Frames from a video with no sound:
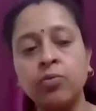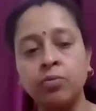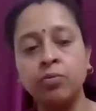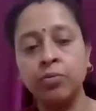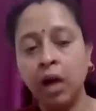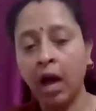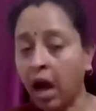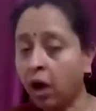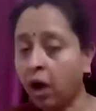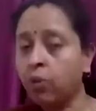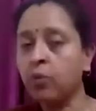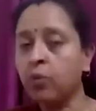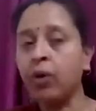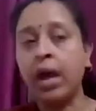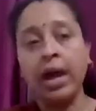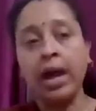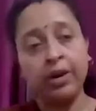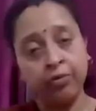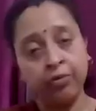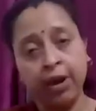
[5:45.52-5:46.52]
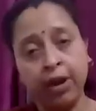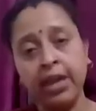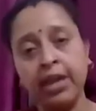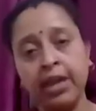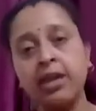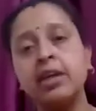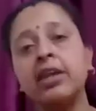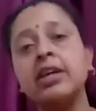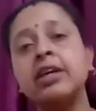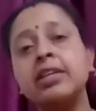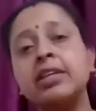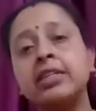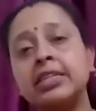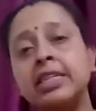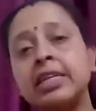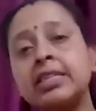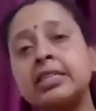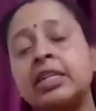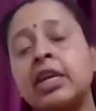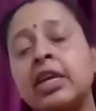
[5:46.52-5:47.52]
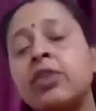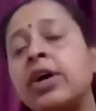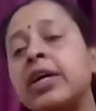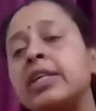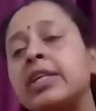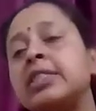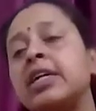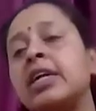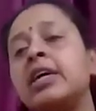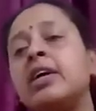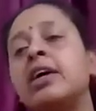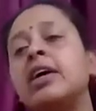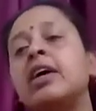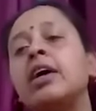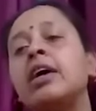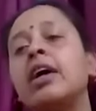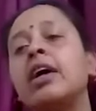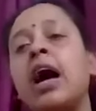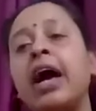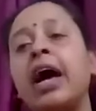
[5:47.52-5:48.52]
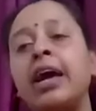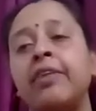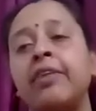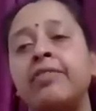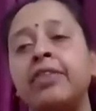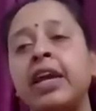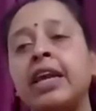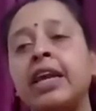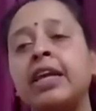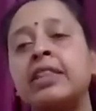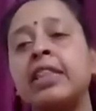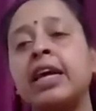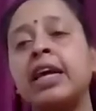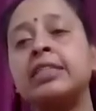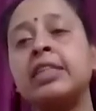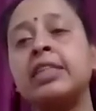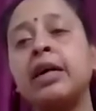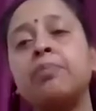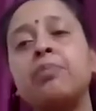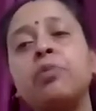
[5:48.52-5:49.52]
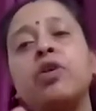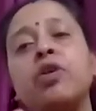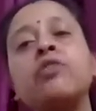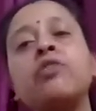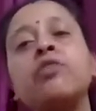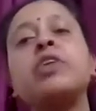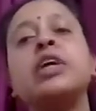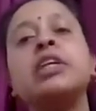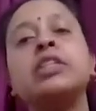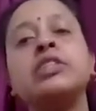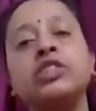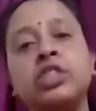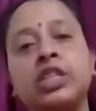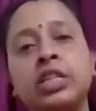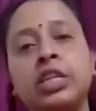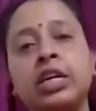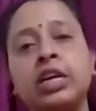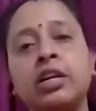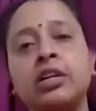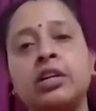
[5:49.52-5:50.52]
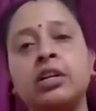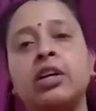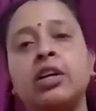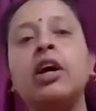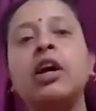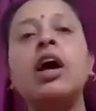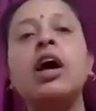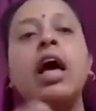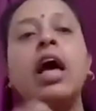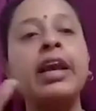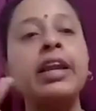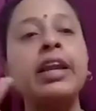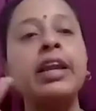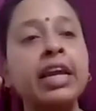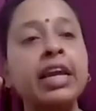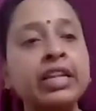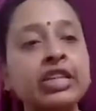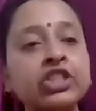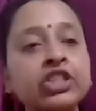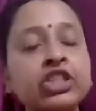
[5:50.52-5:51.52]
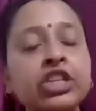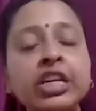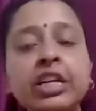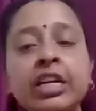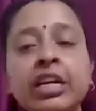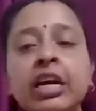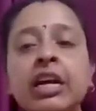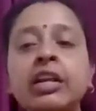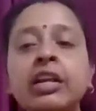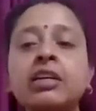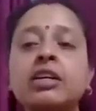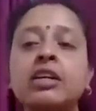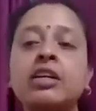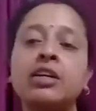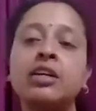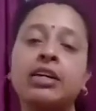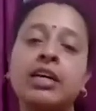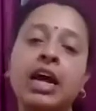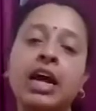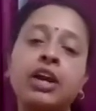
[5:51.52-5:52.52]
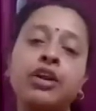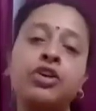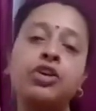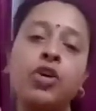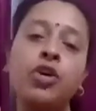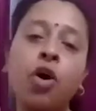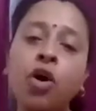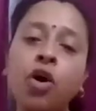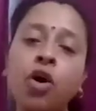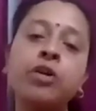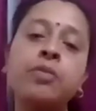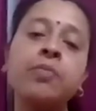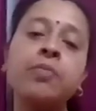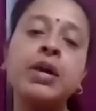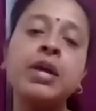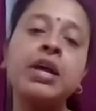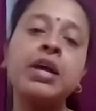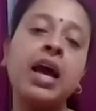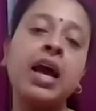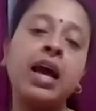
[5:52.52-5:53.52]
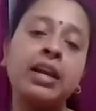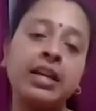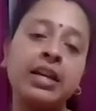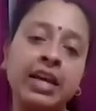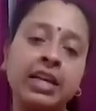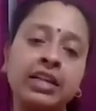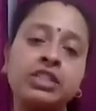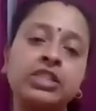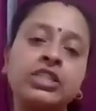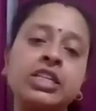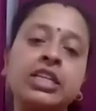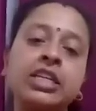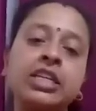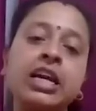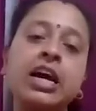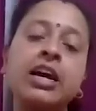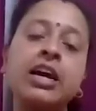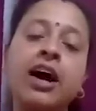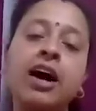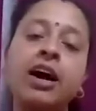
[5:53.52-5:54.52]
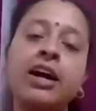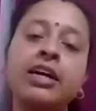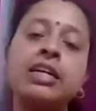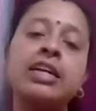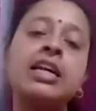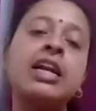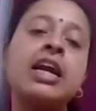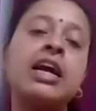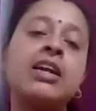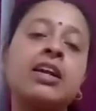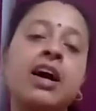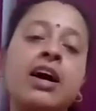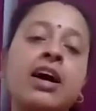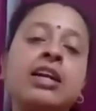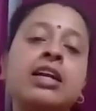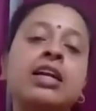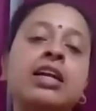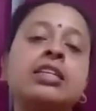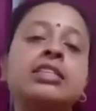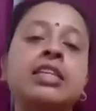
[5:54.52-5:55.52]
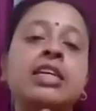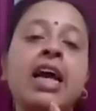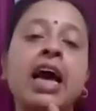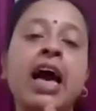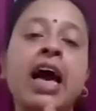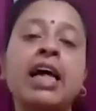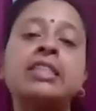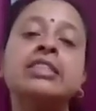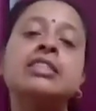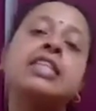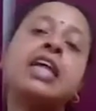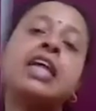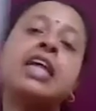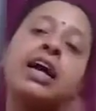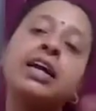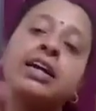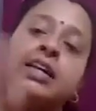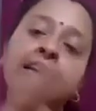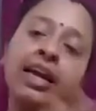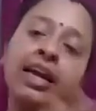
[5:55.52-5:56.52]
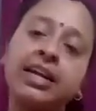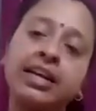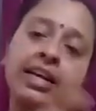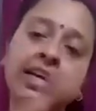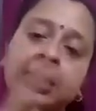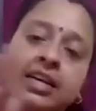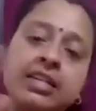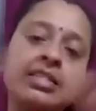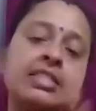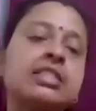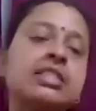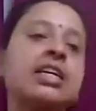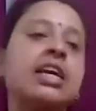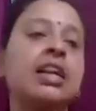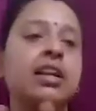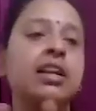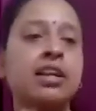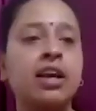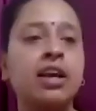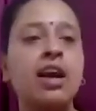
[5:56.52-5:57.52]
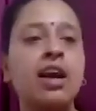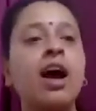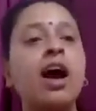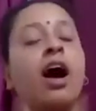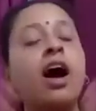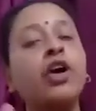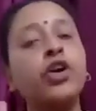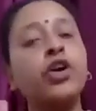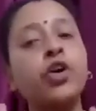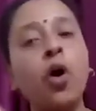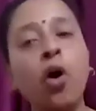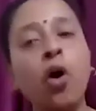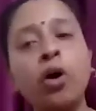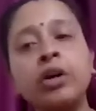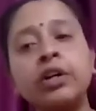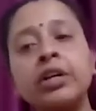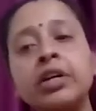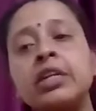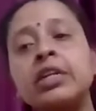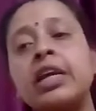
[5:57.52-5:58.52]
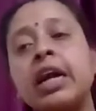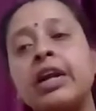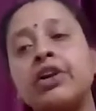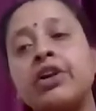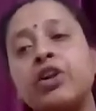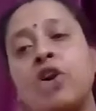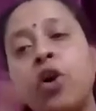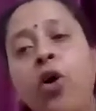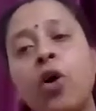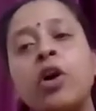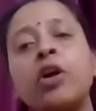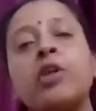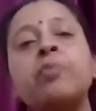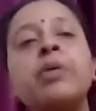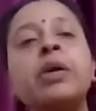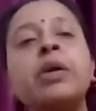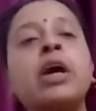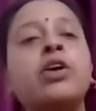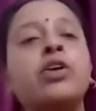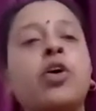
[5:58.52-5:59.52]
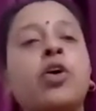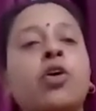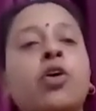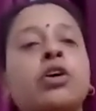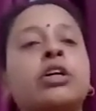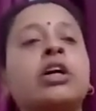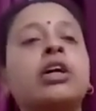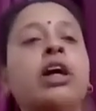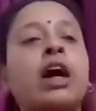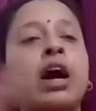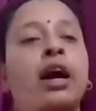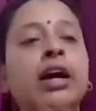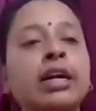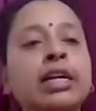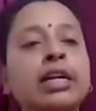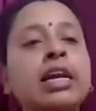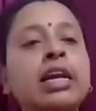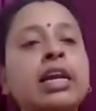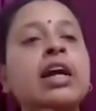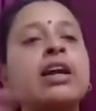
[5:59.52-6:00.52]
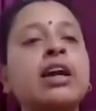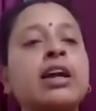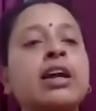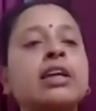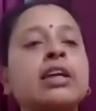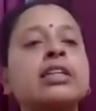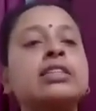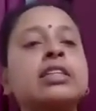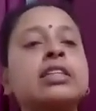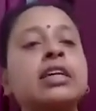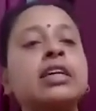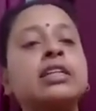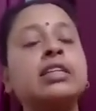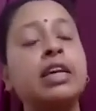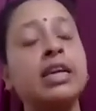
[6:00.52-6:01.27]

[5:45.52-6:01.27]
How and why? Just now I said, I have taken the example of engineer. An engineer cannot be an engineer until and unless he has that technical skill. A doctor cannot be a doctor until and unless he